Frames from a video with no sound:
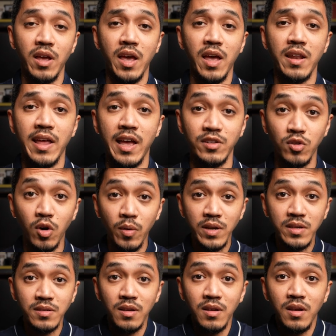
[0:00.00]
And as
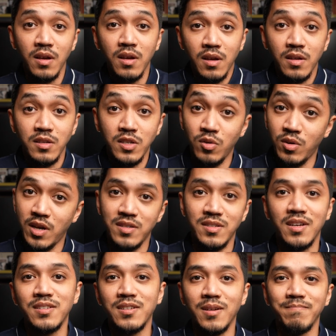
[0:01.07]
always, see you guys
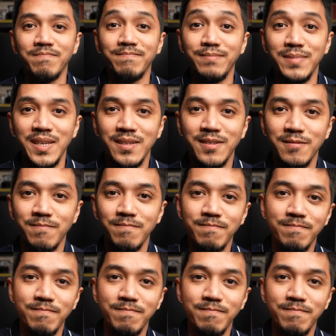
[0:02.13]
next time. Peace.